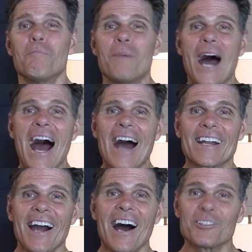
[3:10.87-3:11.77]
By
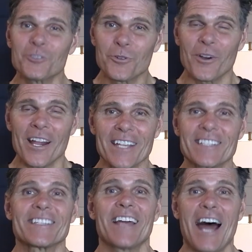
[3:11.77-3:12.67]
God's
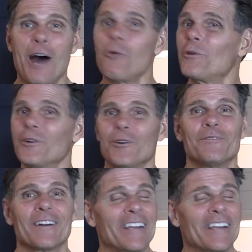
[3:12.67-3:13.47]
grace, I will.